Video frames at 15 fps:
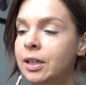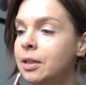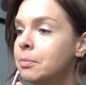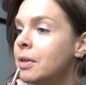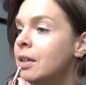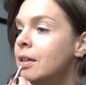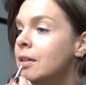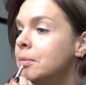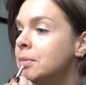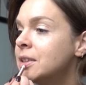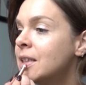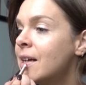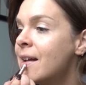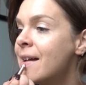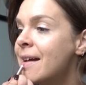in my
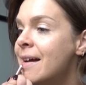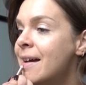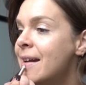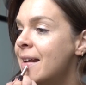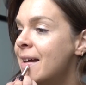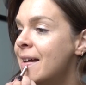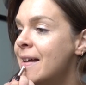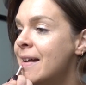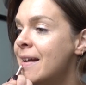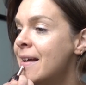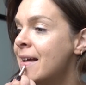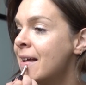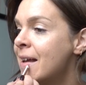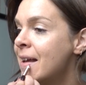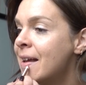lips, and then
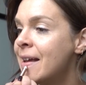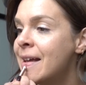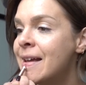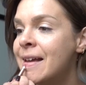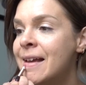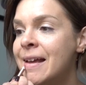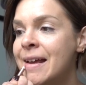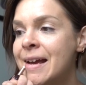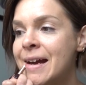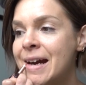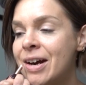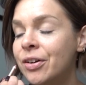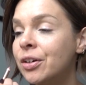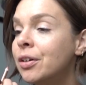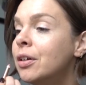
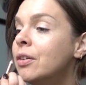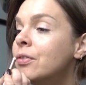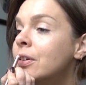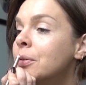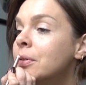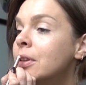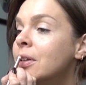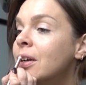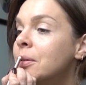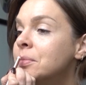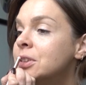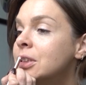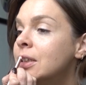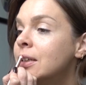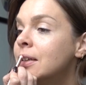I'll go over it with the
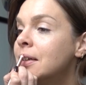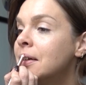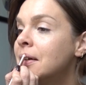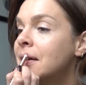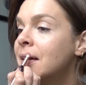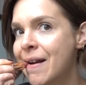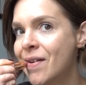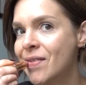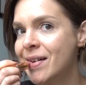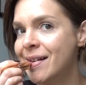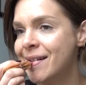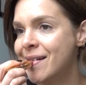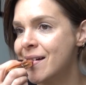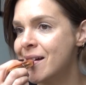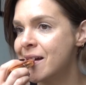lipstick. It's a
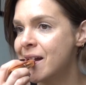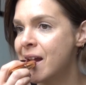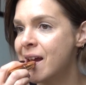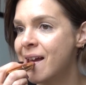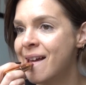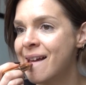really good